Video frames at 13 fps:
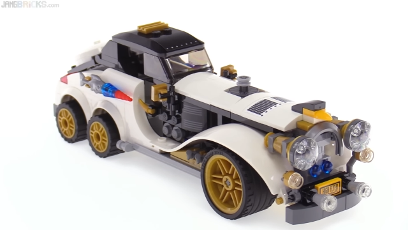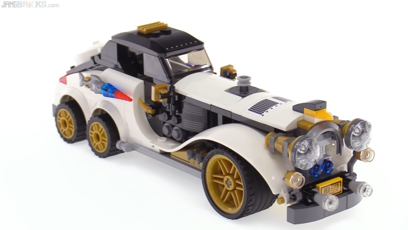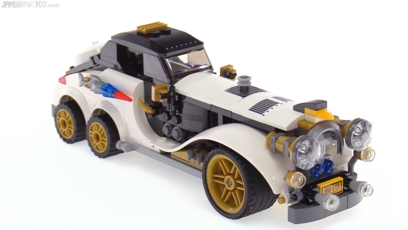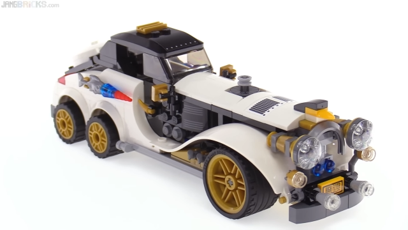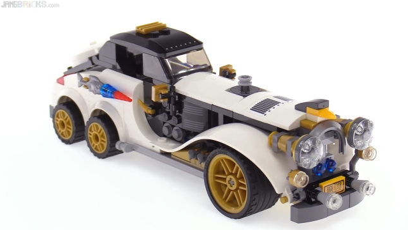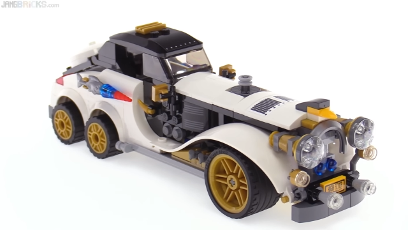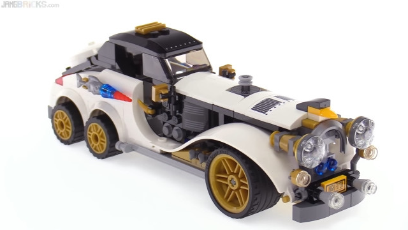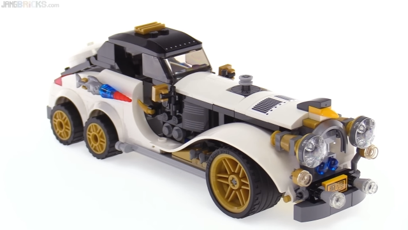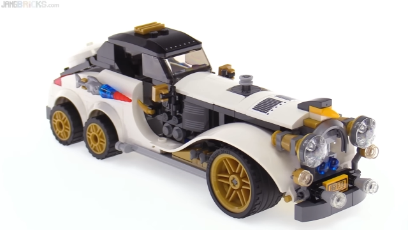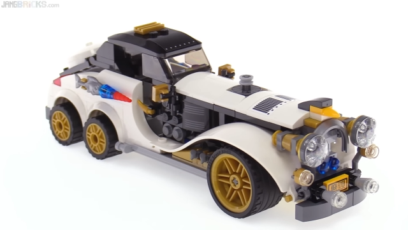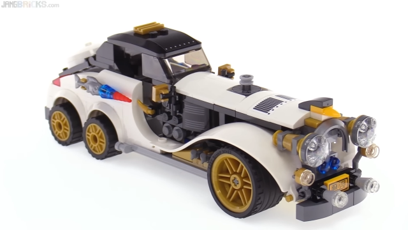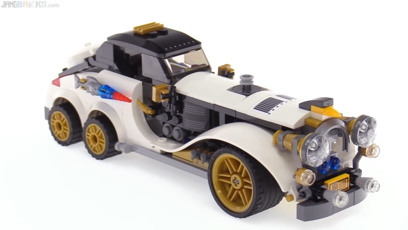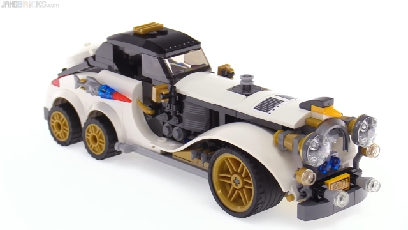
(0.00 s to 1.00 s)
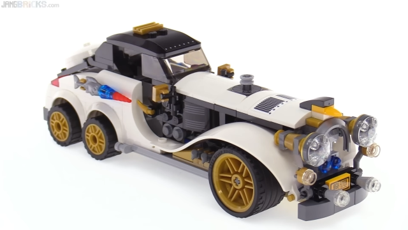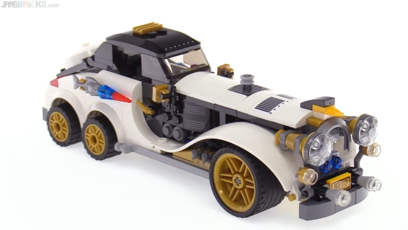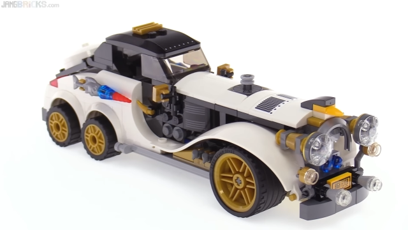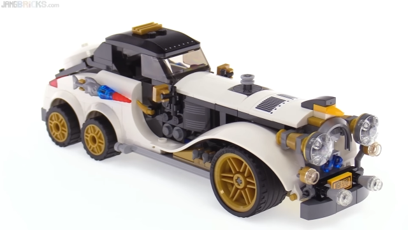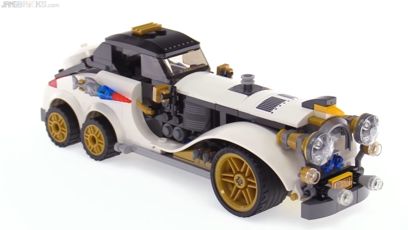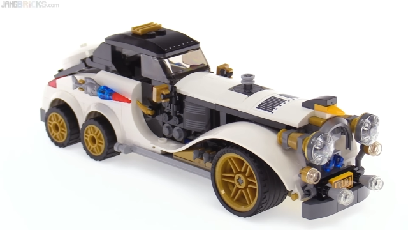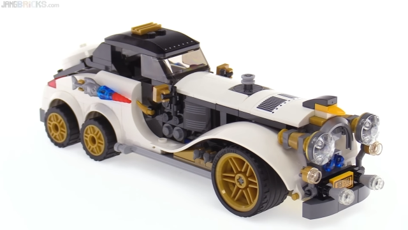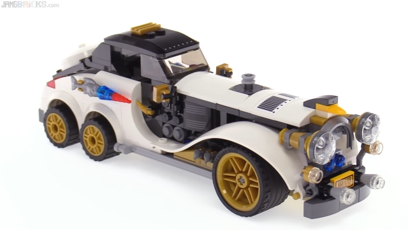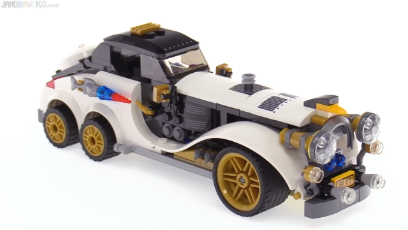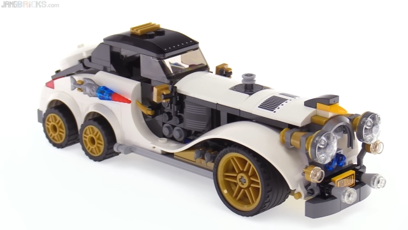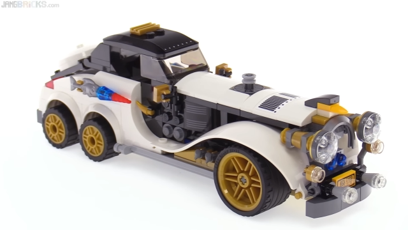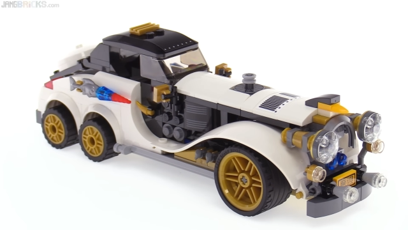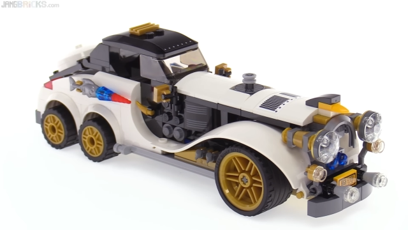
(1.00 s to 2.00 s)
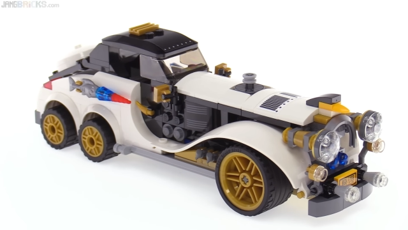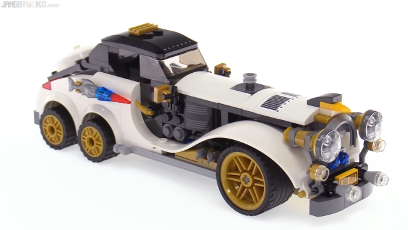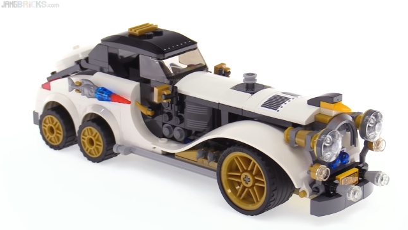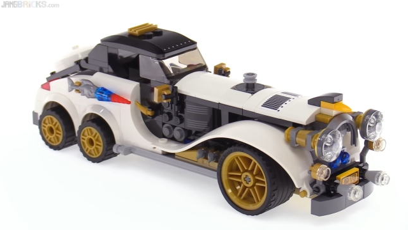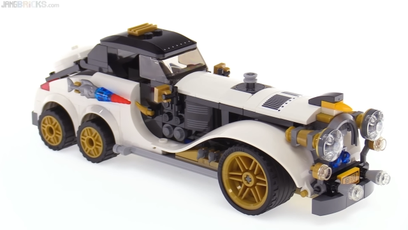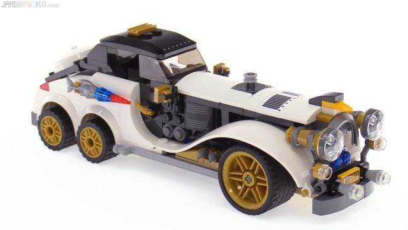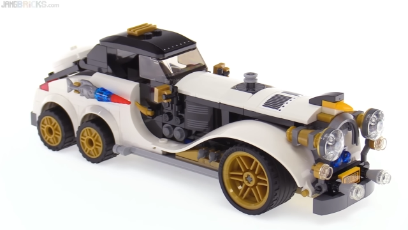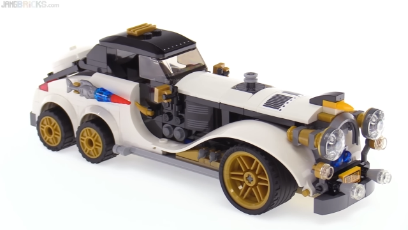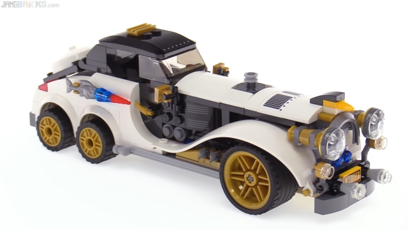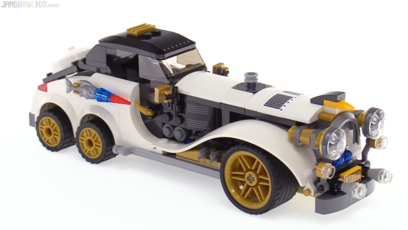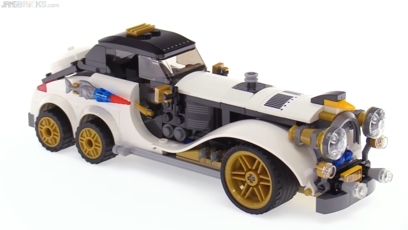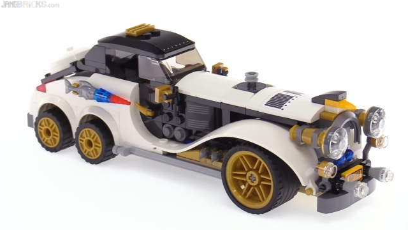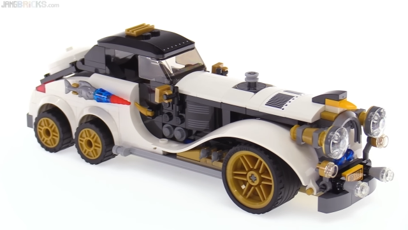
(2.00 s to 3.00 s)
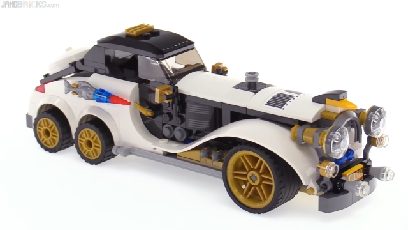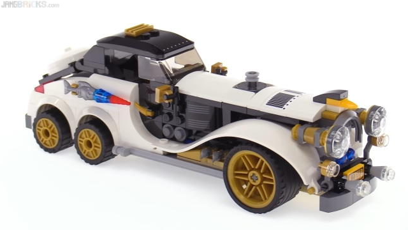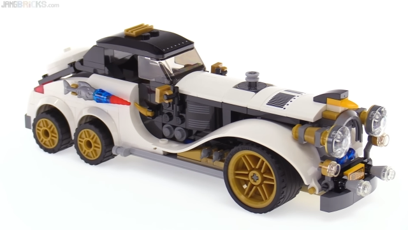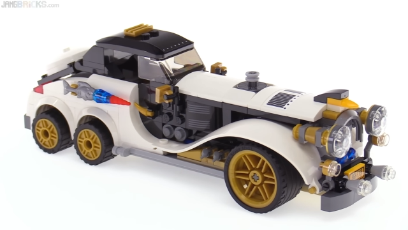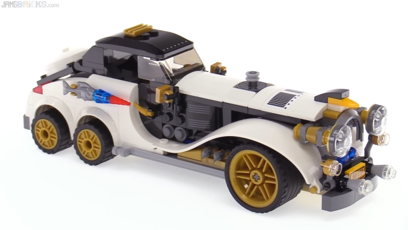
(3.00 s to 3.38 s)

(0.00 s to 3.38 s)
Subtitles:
Nobody's mouth can be seen.